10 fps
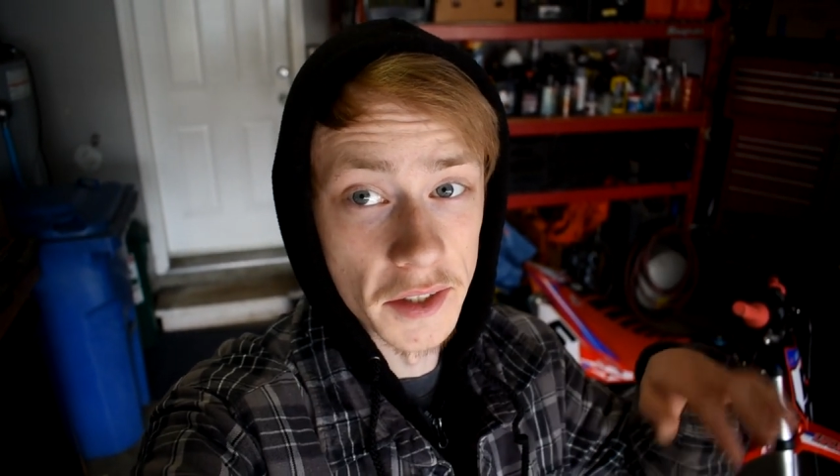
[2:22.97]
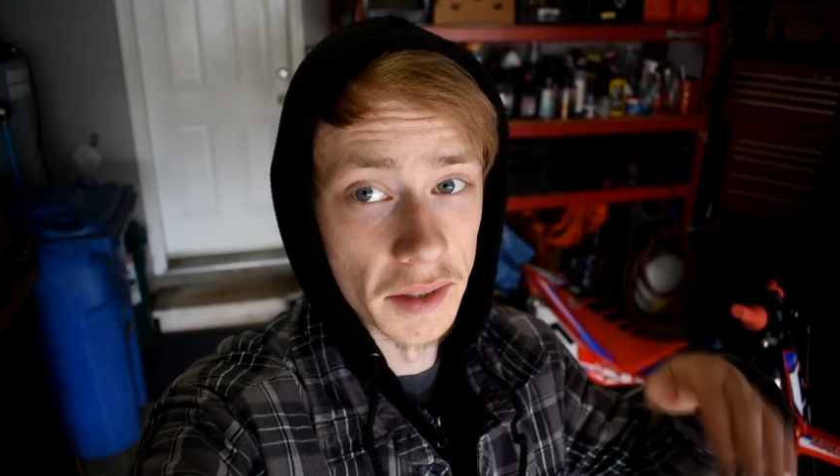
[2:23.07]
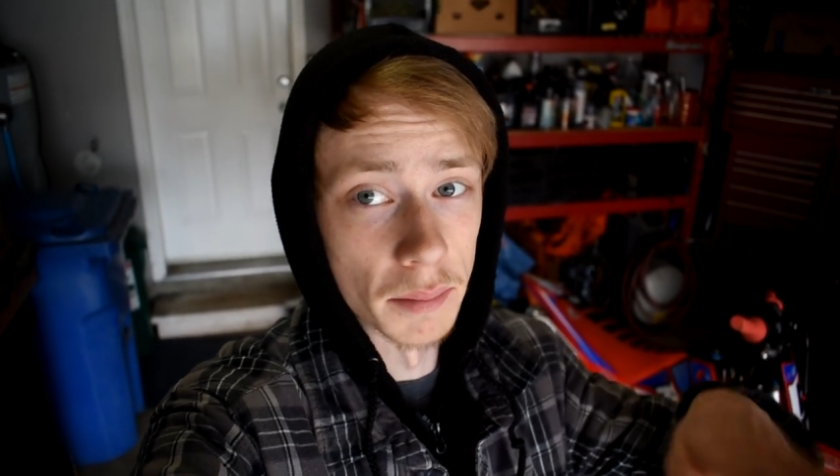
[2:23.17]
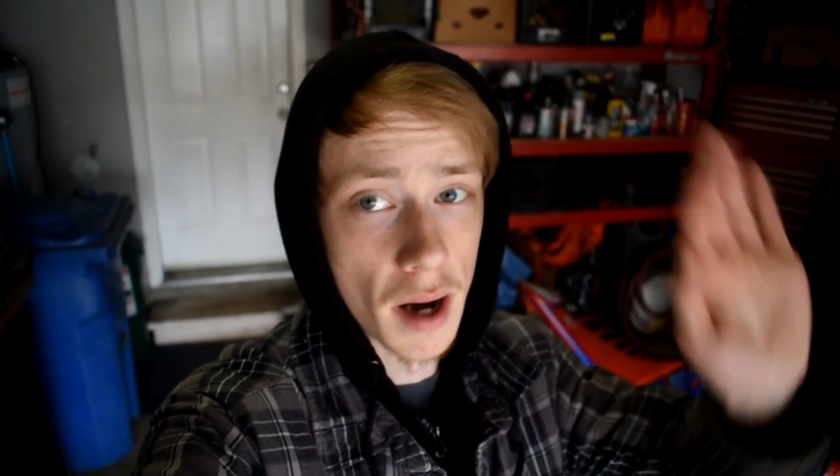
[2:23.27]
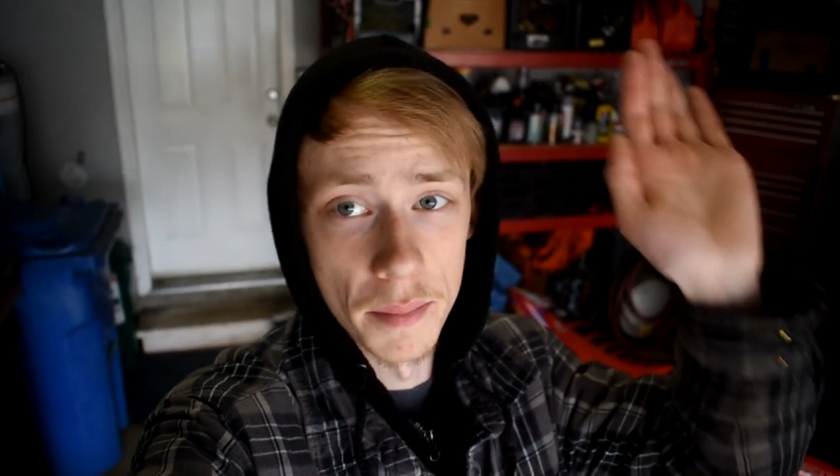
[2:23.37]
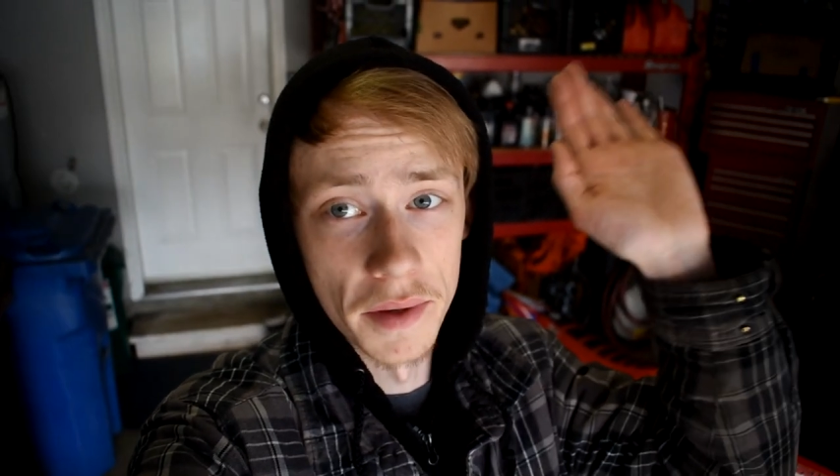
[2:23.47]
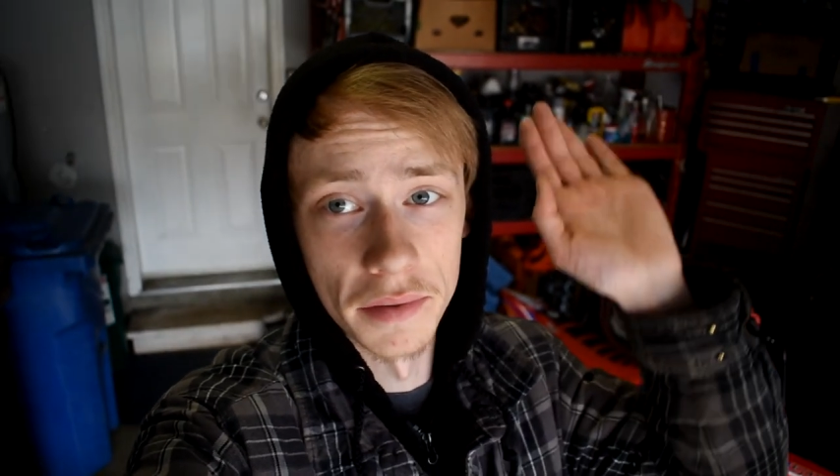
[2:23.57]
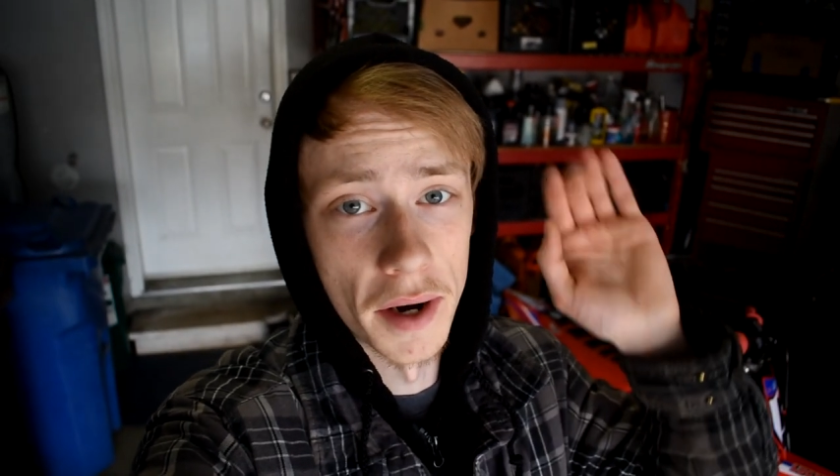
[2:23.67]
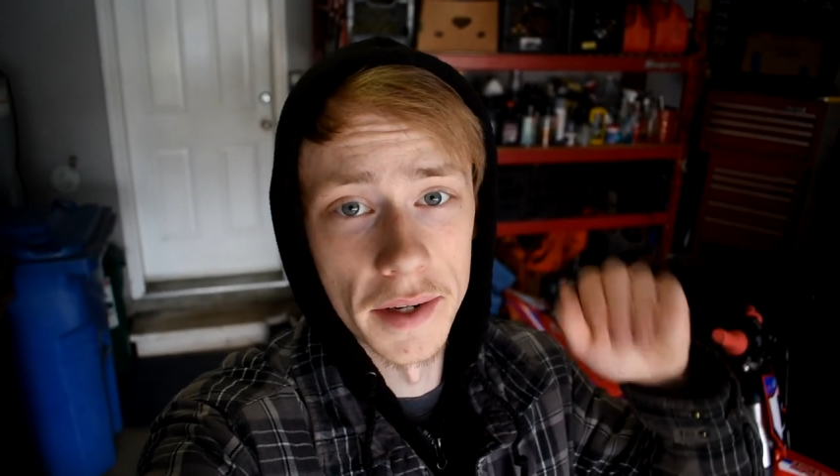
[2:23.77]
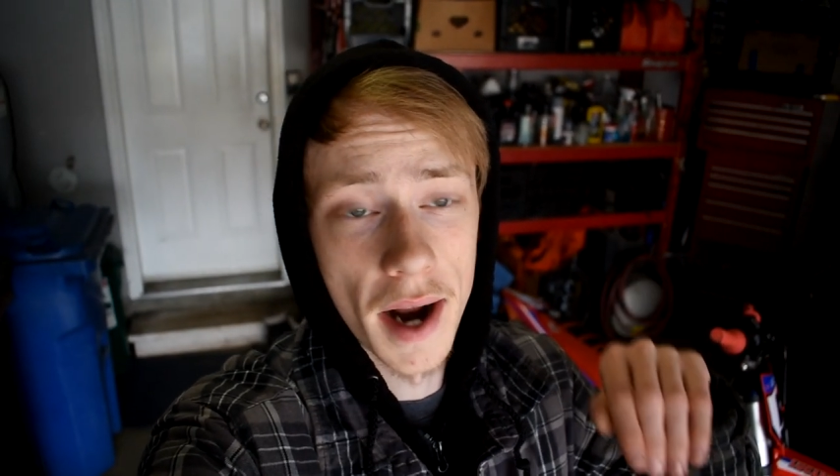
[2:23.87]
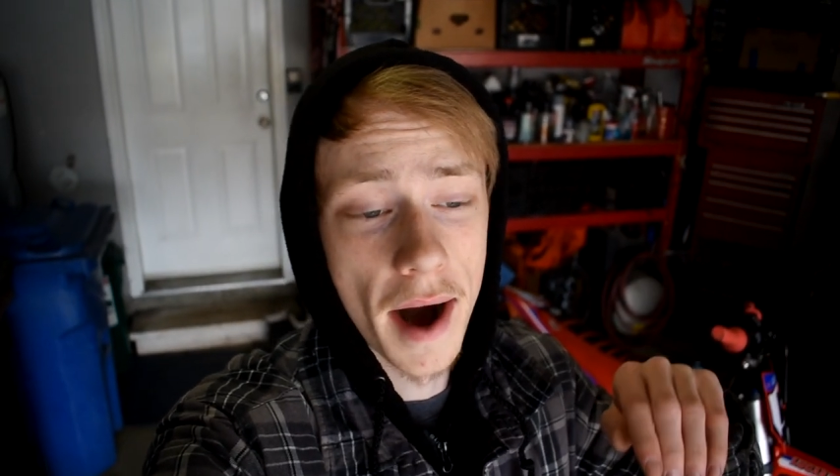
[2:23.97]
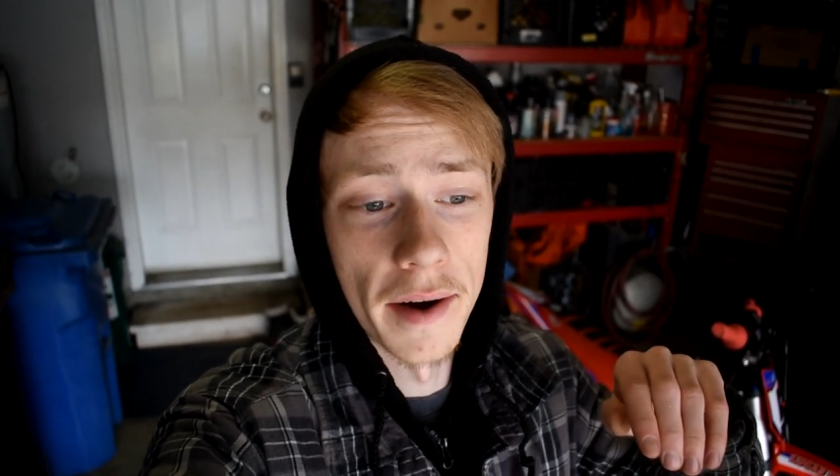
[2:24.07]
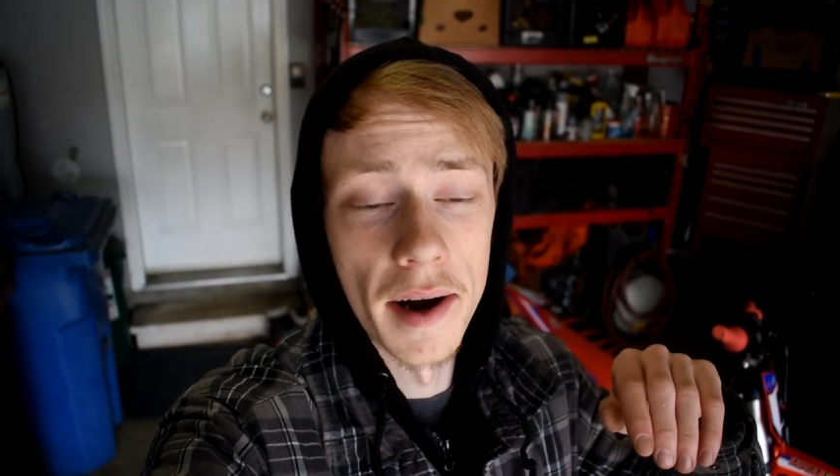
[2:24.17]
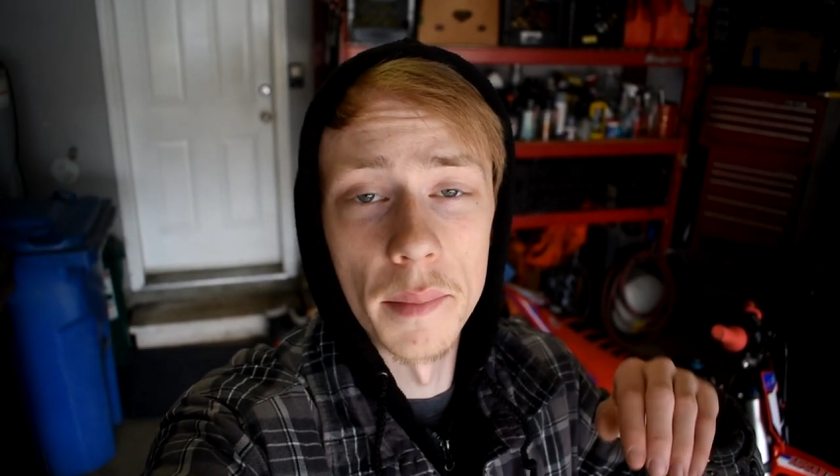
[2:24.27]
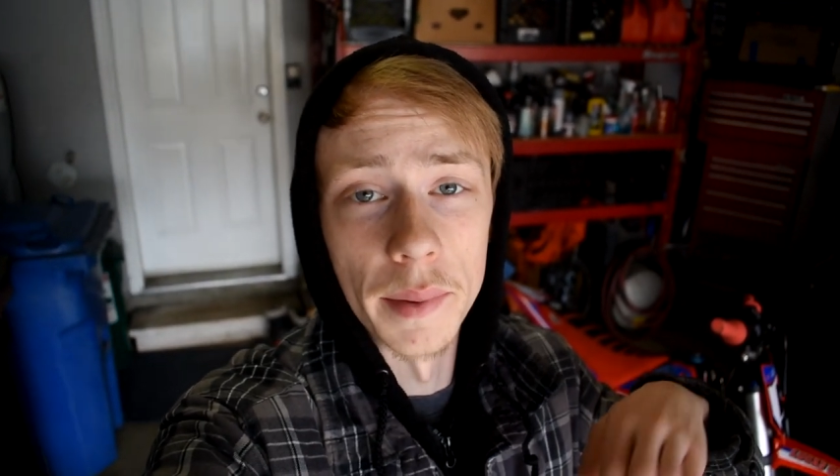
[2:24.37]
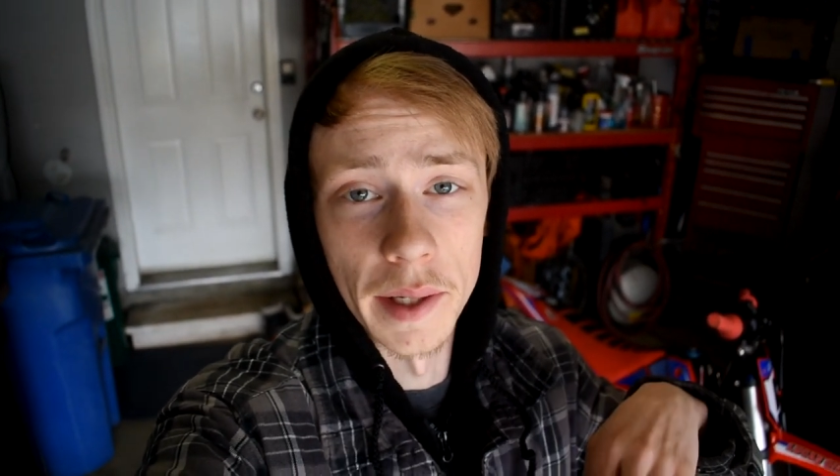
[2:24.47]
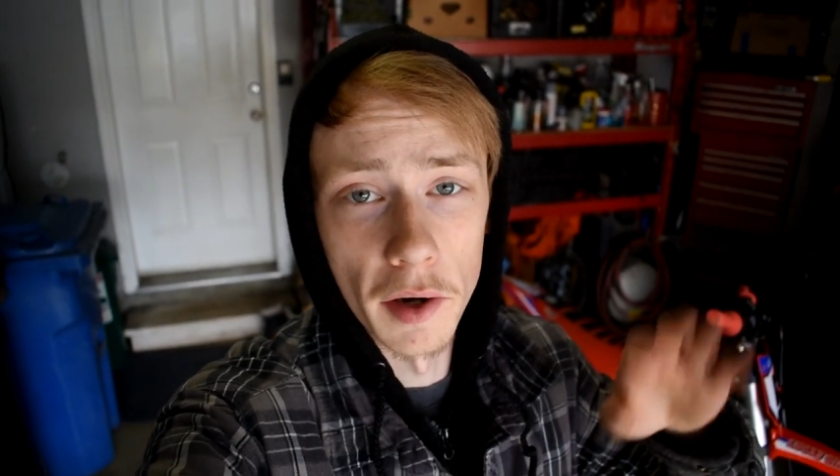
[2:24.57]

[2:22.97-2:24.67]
and you can pop the front tire up